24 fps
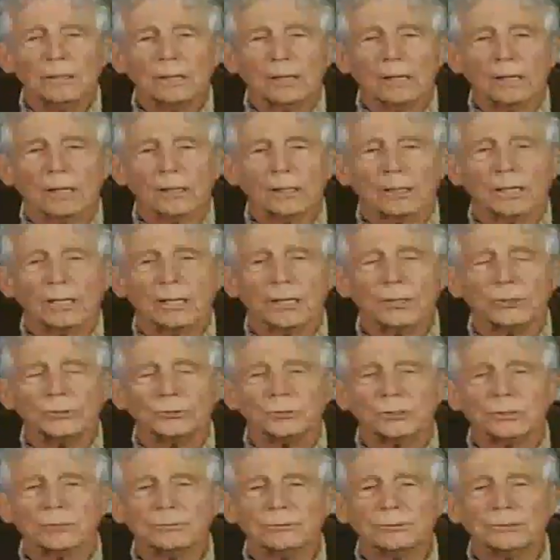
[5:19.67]
and I
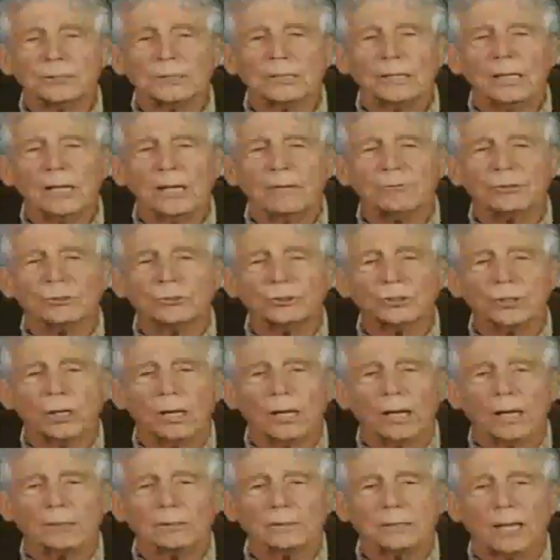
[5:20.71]
asked him, did he have a
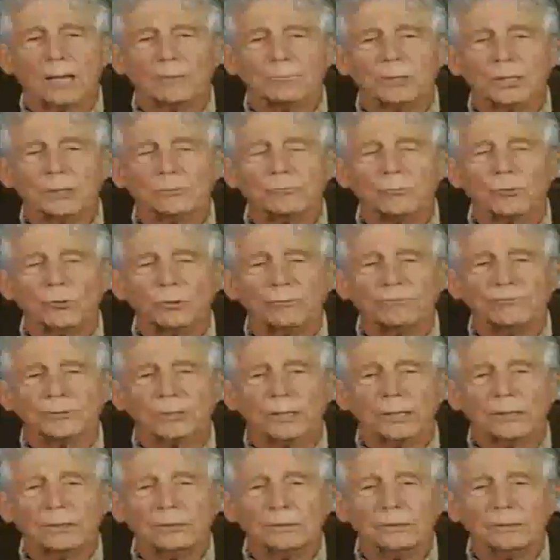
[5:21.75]
shot? I meant
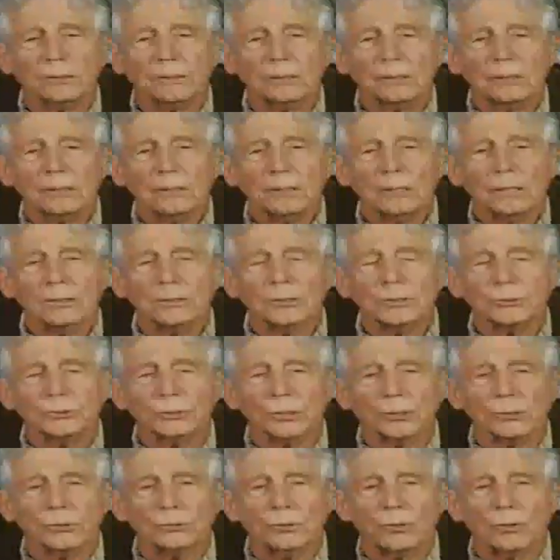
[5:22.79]
morphine. And he
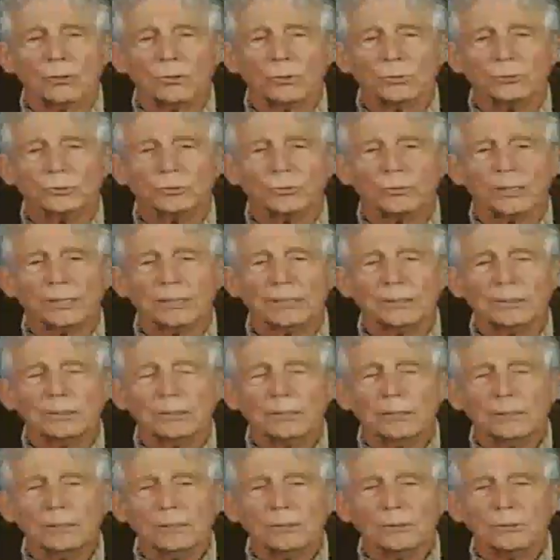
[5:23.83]
said no, so I
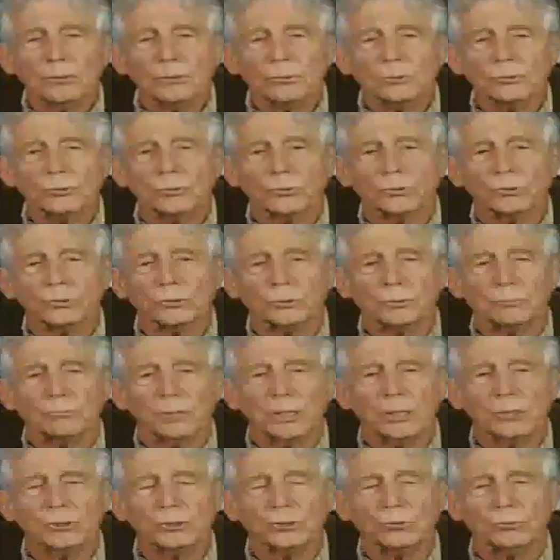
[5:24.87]
searched to
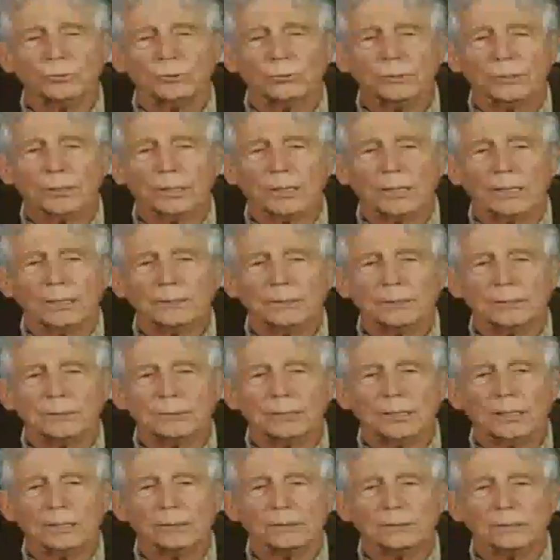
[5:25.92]
make sure that I did
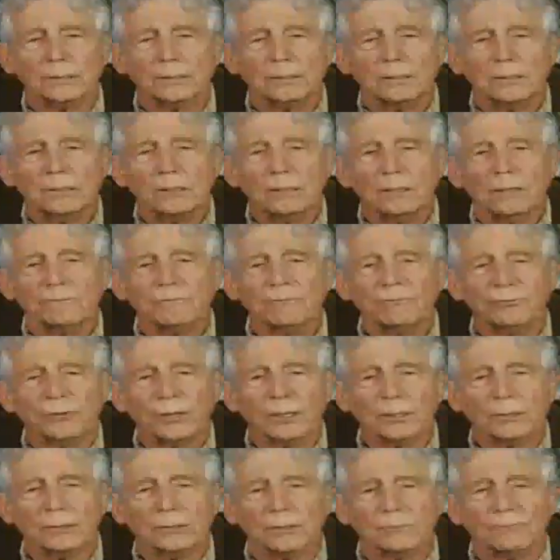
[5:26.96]
not
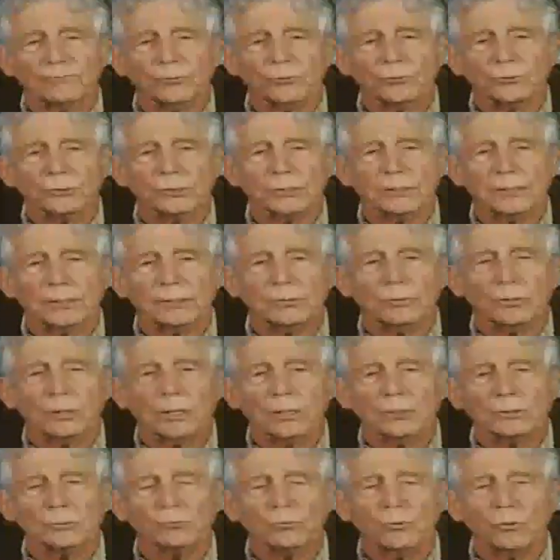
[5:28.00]
affect adversely
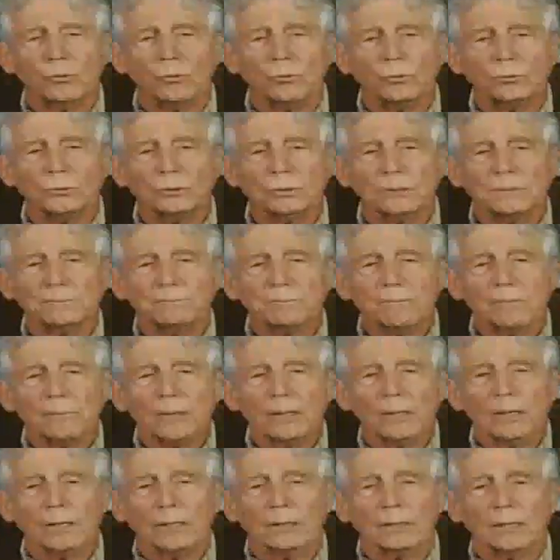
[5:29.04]
his wound,
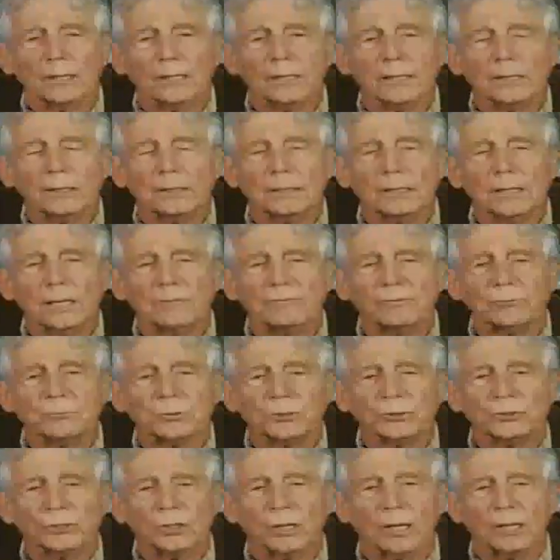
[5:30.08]
and I gave him
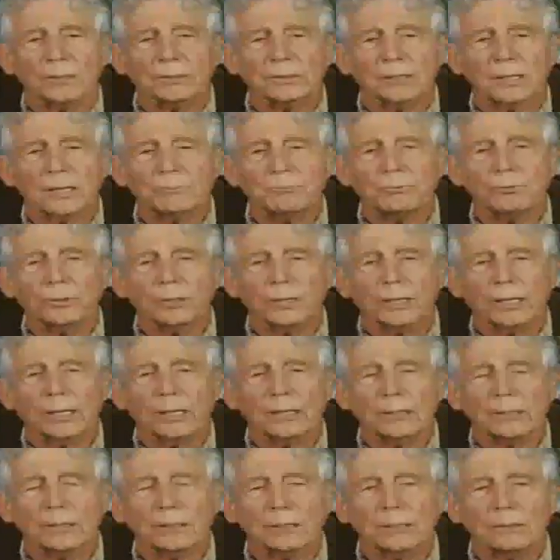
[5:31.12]
a shot, and I put
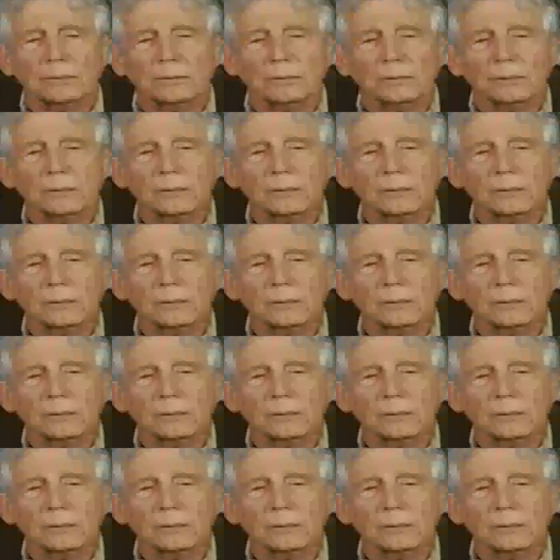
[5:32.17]
a